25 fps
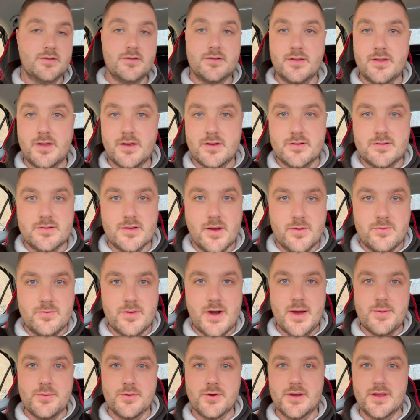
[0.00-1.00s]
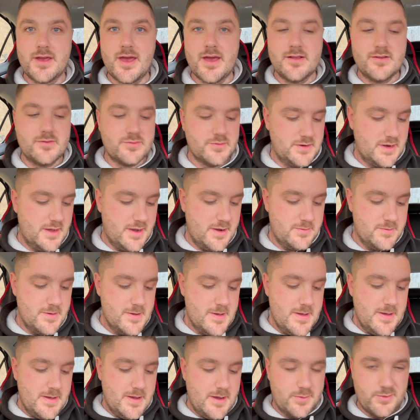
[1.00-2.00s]
to this. So, right, we're going to get into it now.
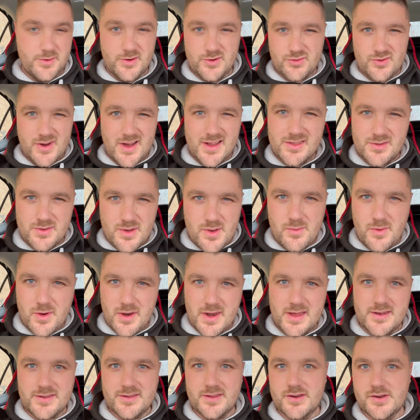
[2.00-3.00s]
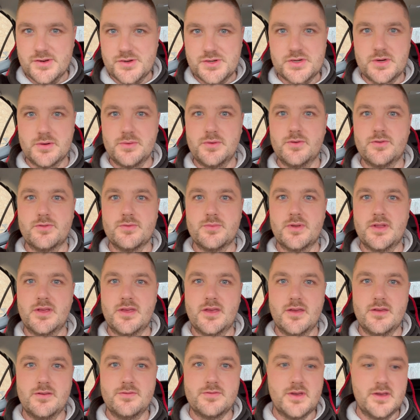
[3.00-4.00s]
I'm going to try and do it one-handed and show you some of the
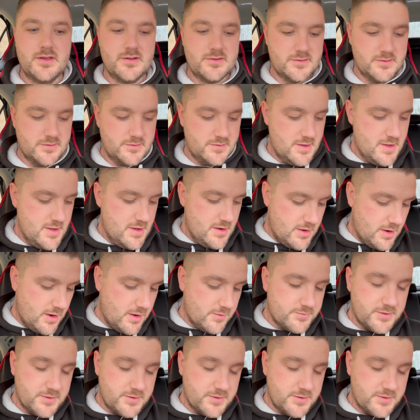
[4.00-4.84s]
key features of